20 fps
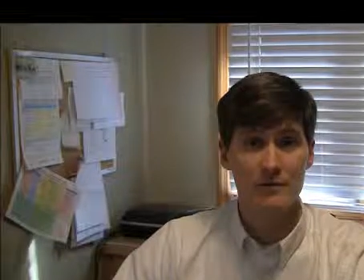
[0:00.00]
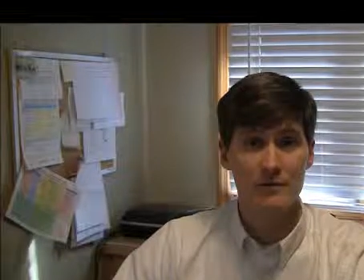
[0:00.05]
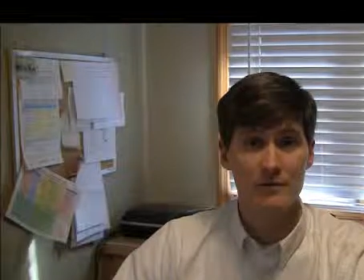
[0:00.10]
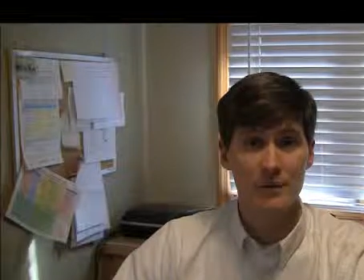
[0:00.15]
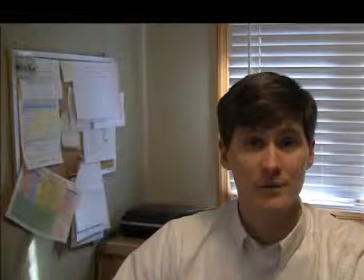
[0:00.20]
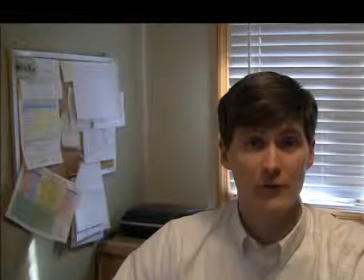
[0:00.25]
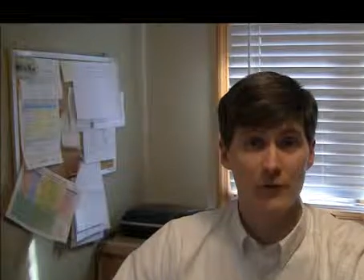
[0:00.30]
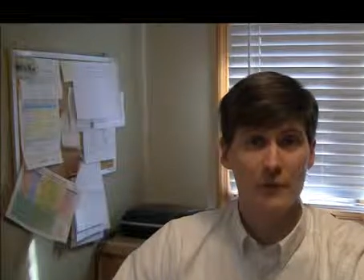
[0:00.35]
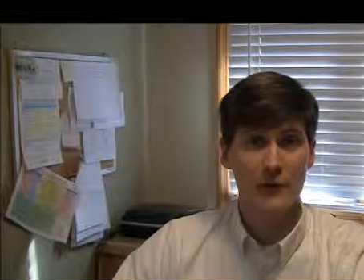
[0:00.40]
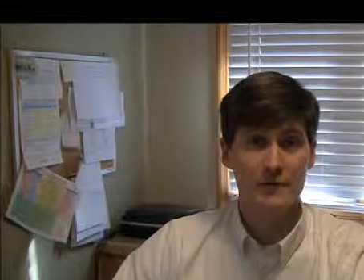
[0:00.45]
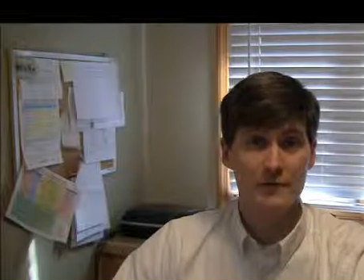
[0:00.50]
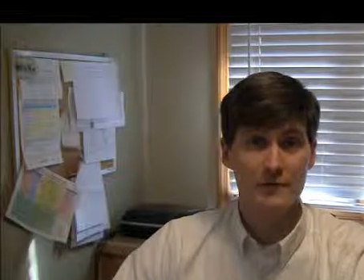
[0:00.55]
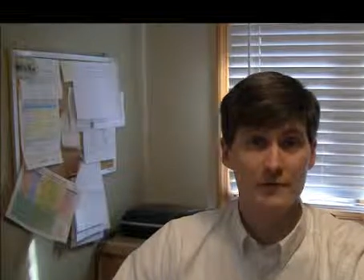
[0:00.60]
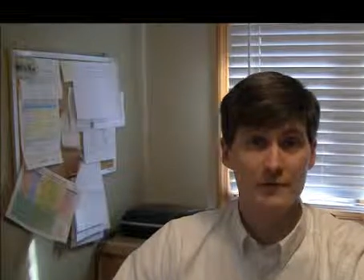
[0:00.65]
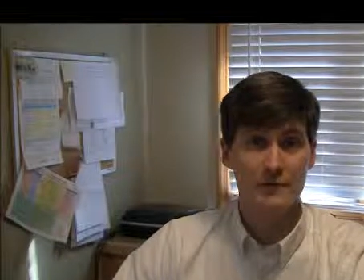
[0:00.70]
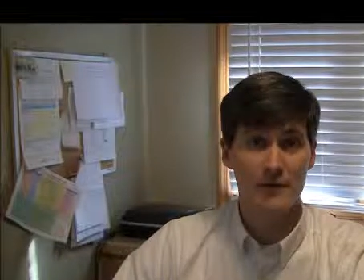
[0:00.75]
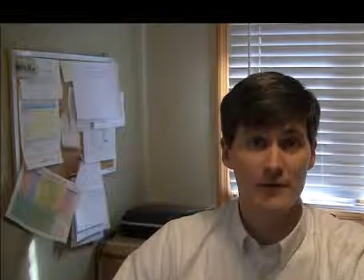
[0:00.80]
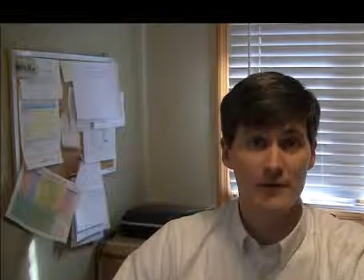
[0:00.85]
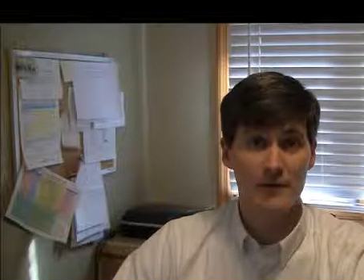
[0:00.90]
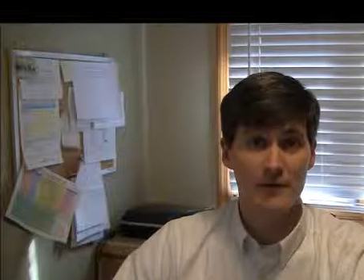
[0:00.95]
for the rest
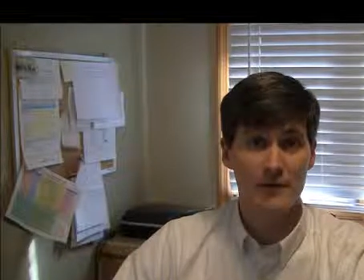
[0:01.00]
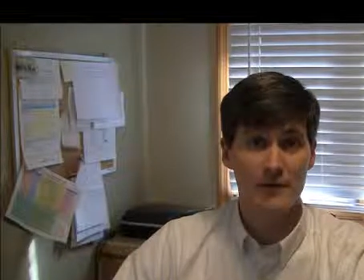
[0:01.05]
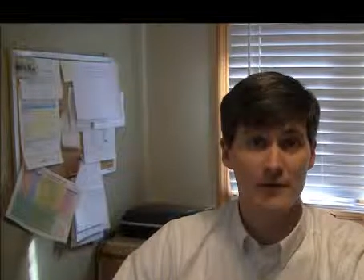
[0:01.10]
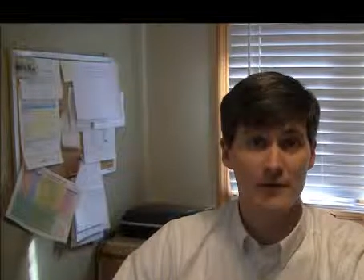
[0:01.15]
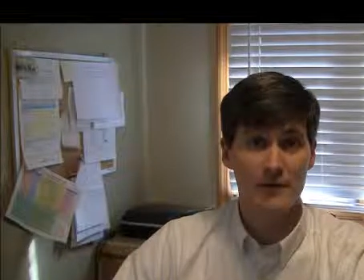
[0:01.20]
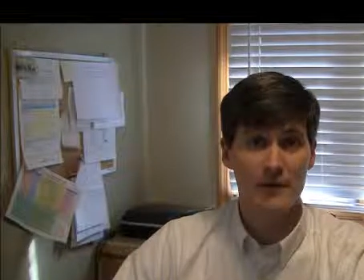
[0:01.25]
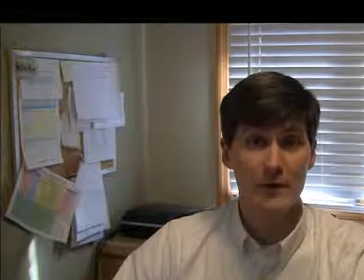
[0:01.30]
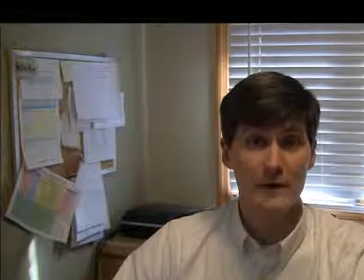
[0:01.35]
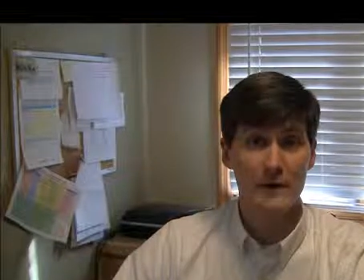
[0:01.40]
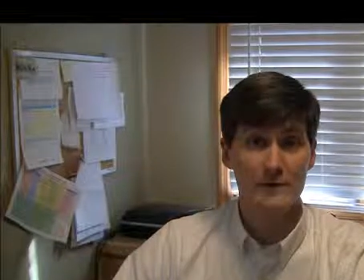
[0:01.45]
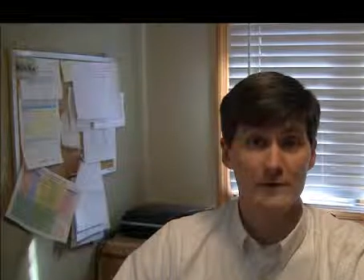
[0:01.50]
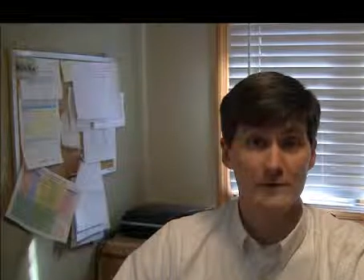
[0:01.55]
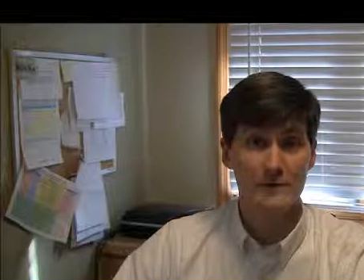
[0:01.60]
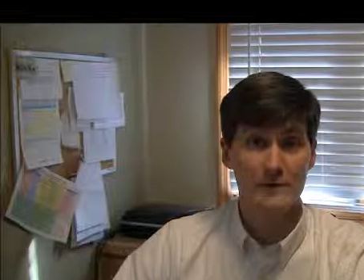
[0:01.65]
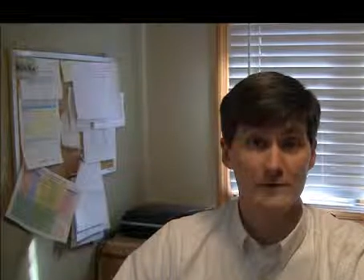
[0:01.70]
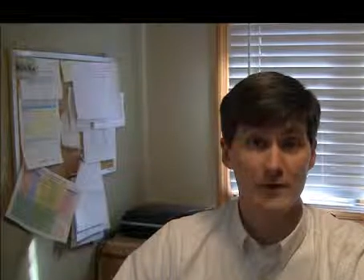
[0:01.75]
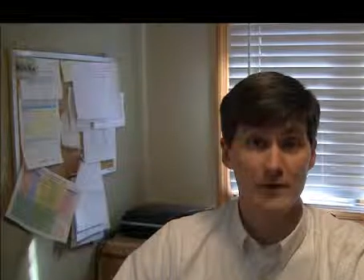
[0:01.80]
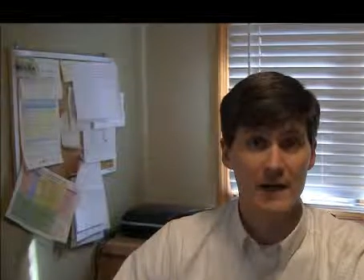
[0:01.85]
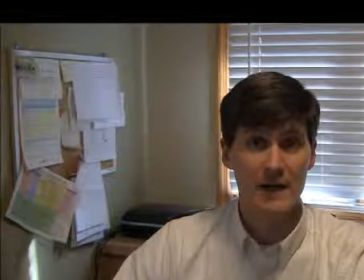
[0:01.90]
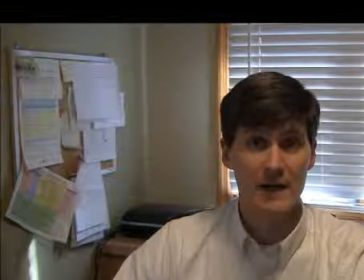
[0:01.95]
of uh, for the rest of
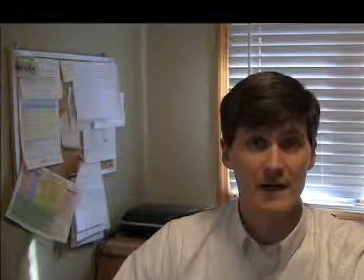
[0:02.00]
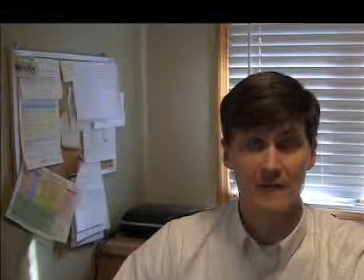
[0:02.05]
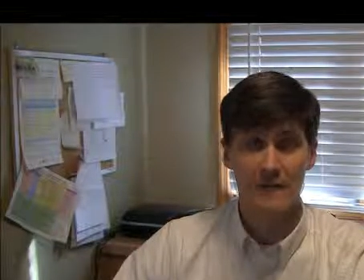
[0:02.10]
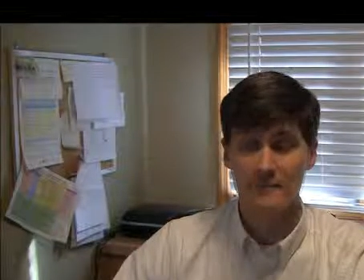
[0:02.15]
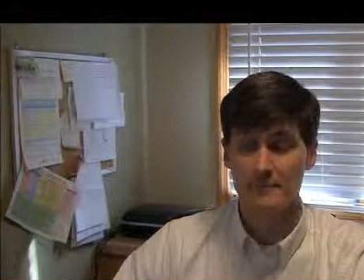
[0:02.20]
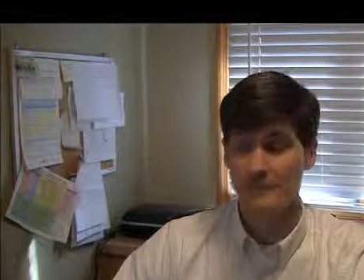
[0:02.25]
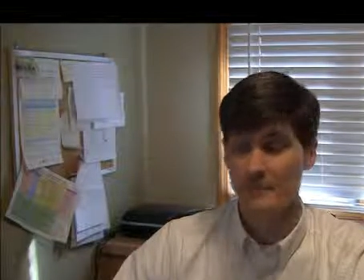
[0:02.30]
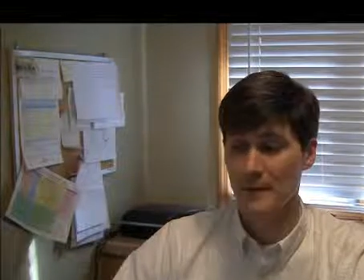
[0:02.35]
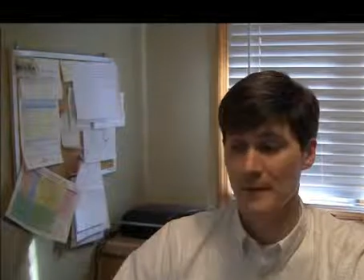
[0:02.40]
this decade.